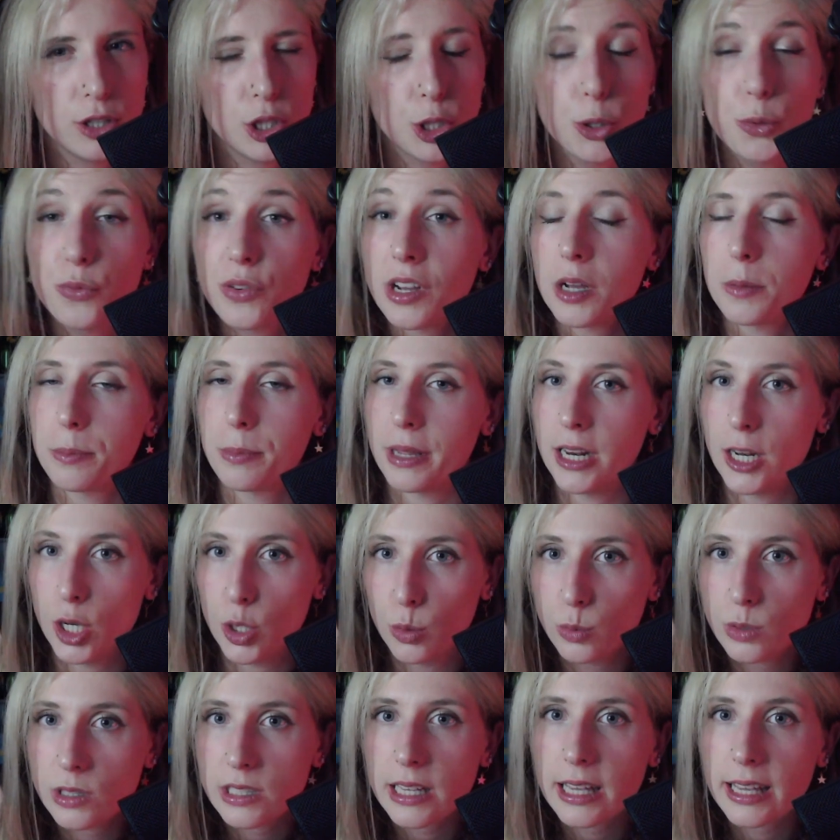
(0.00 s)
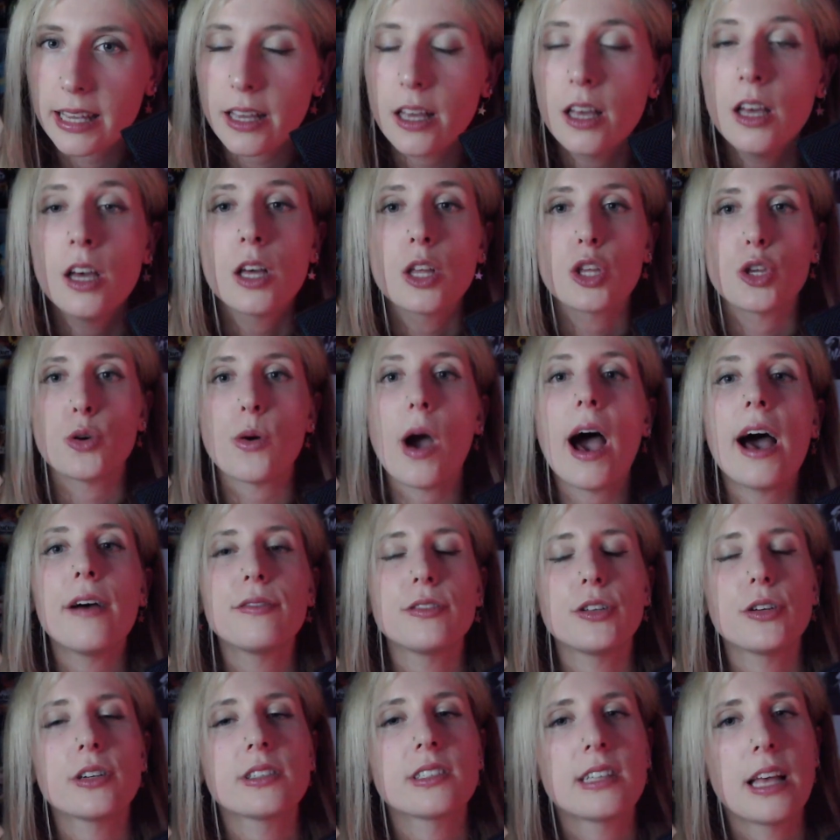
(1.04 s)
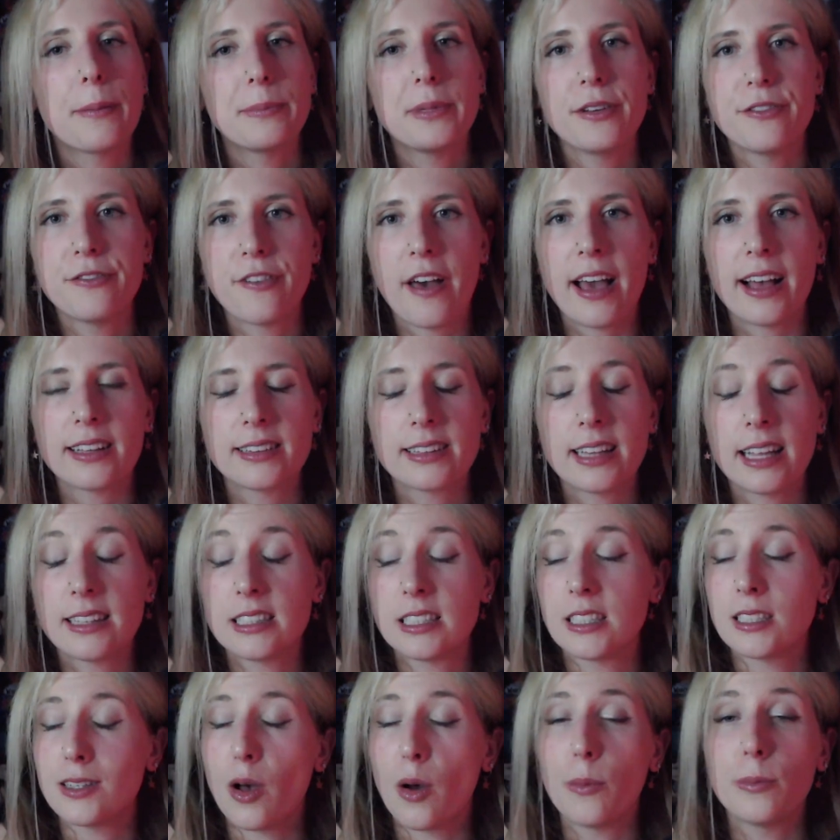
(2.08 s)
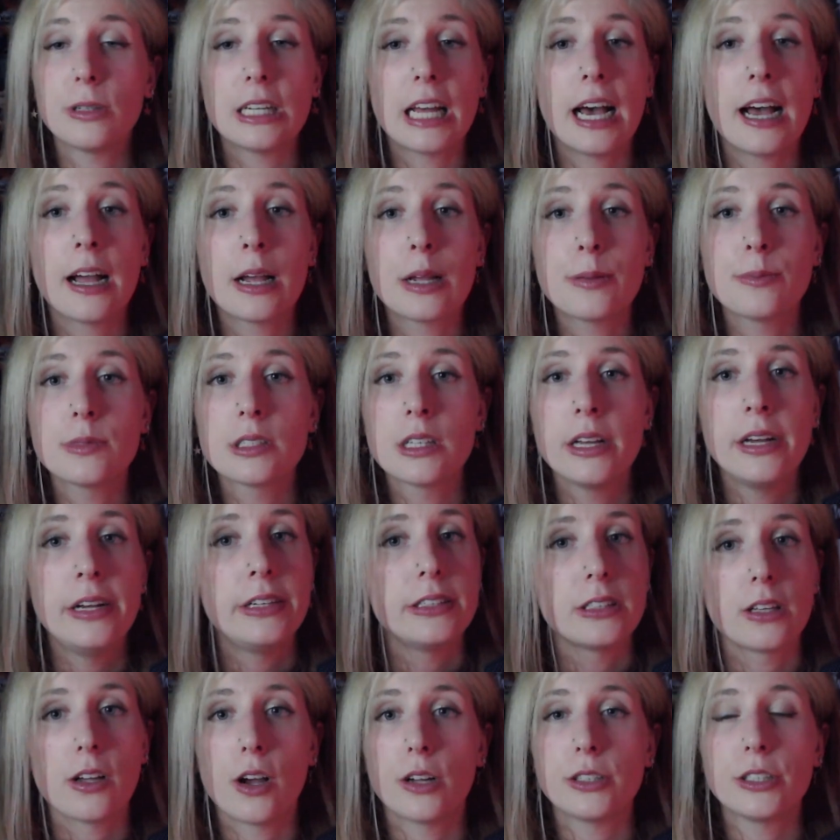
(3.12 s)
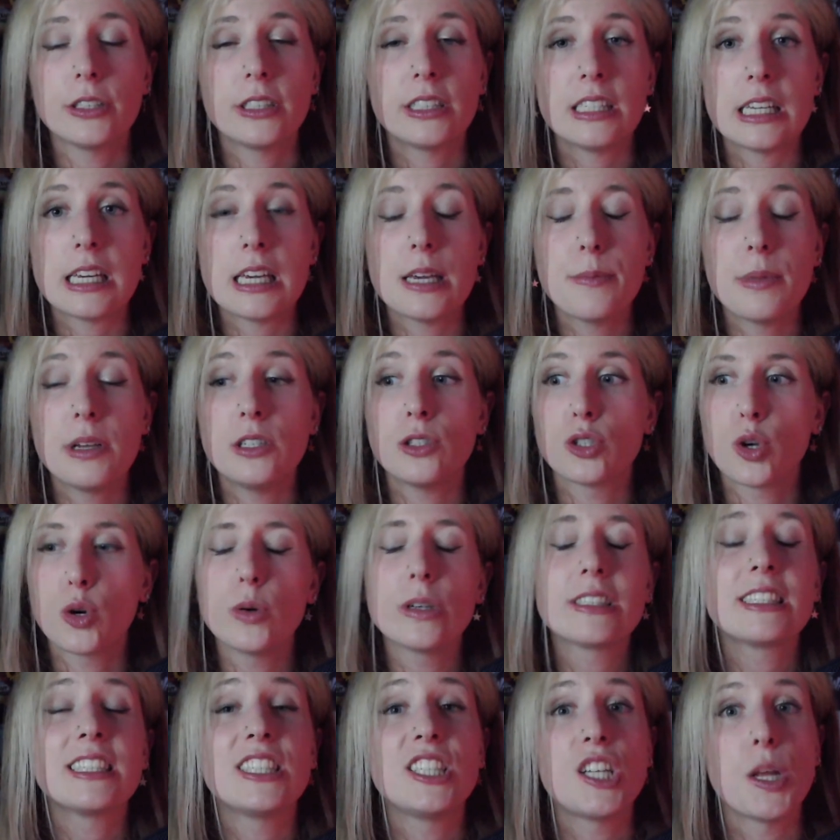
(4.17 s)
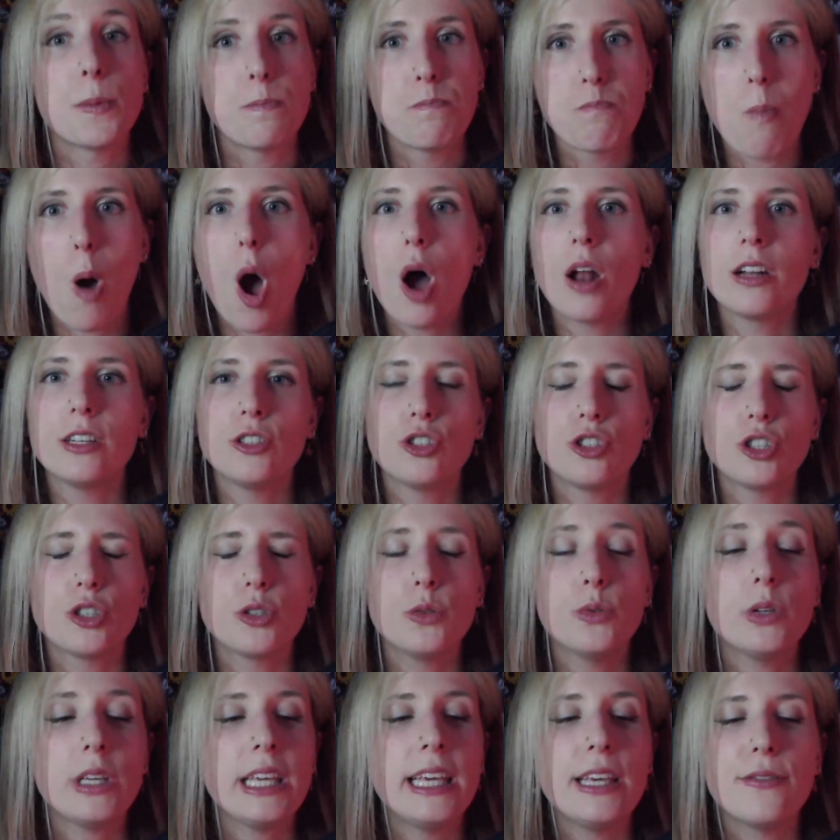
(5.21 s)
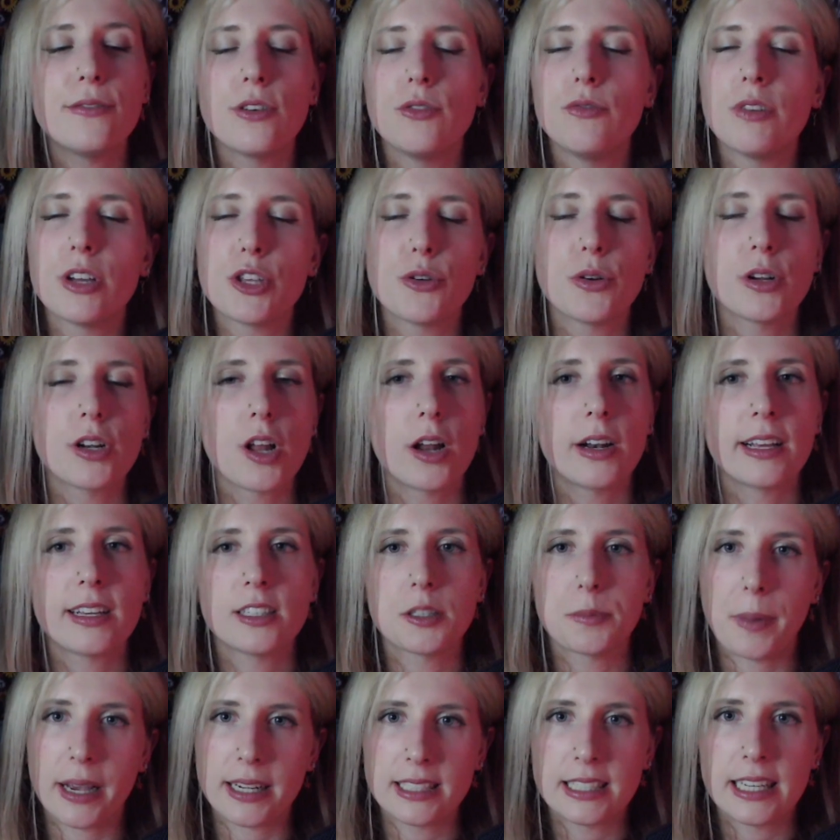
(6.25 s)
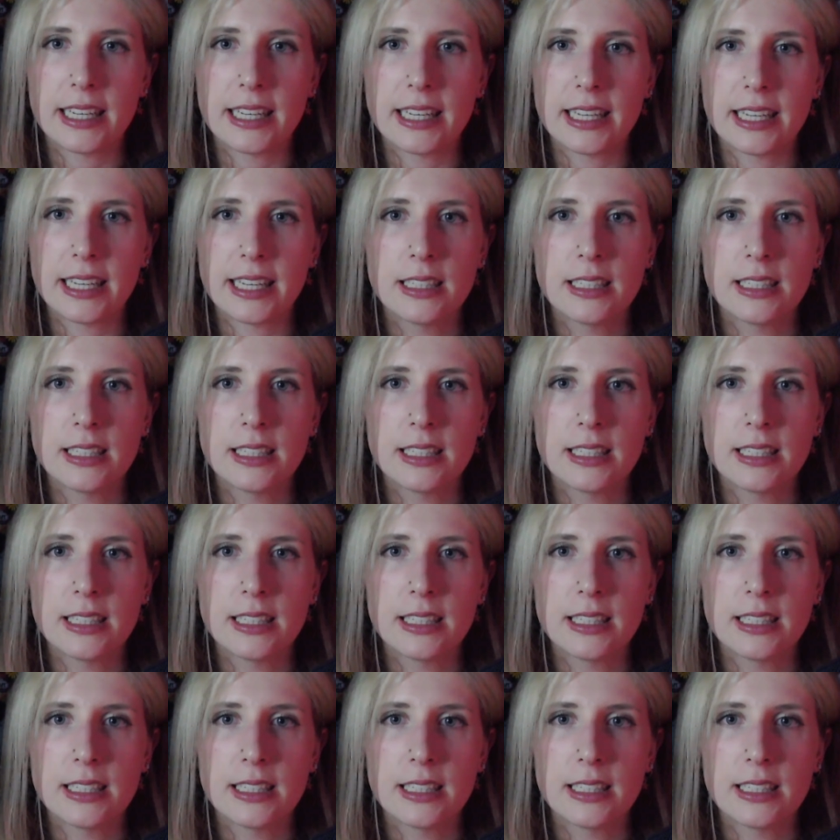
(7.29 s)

You will be losing. You have to accept the fact that sometimes the other team is going to demolish you even when you're not expecting it.